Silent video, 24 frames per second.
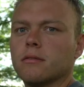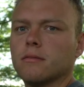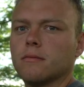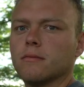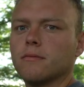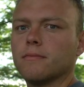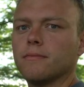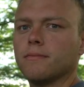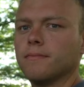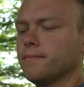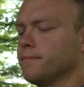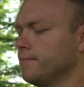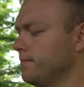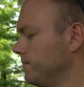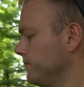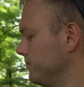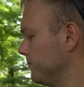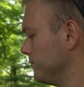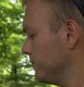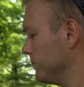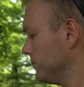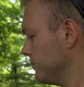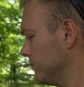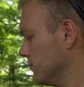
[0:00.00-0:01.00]
Yeah, that
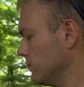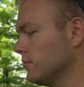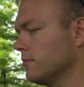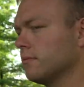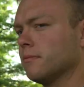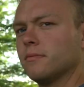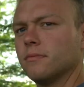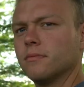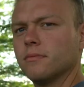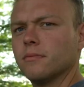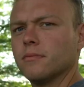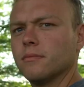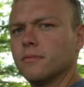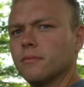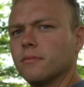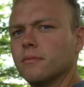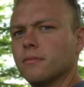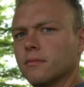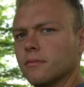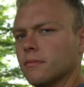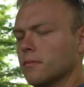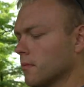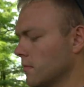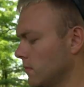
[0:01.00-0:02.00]
plays into battery life a lot.
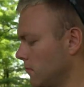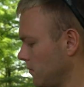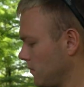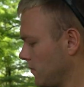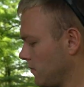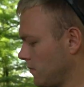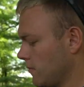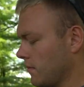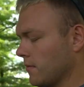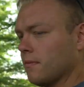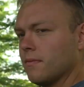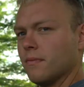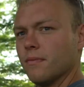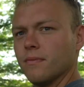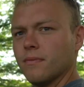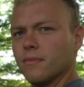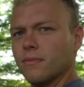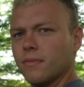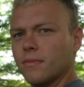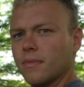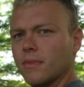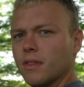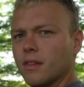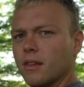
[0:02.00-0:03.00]
And you want to talk about the
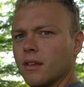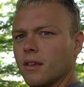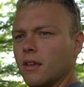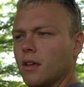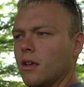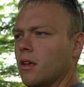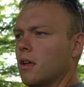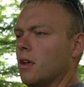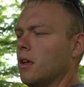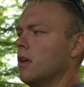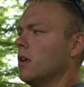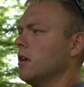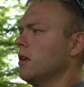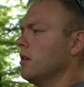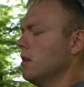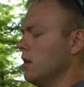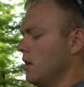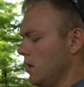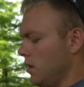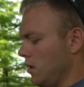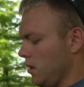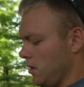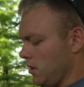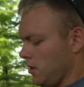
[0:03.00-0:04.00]
battery issues that you
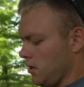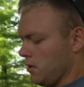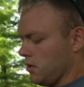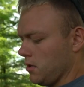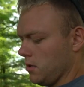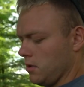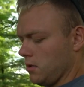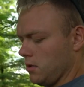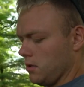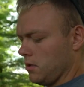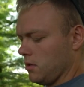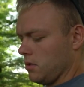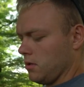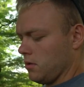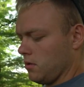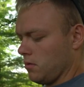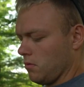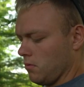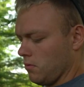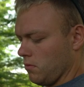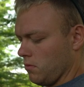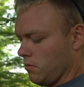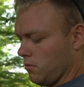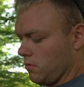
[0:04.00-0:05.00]
mentioned? There's no real
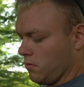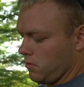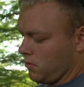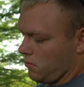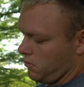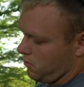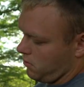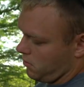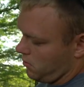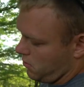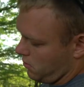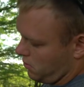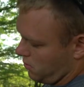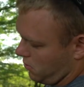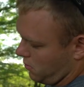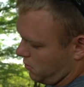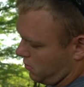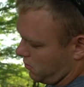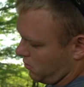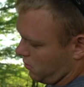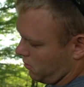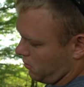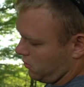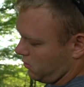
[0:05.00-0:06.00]
issues, it's just battery life.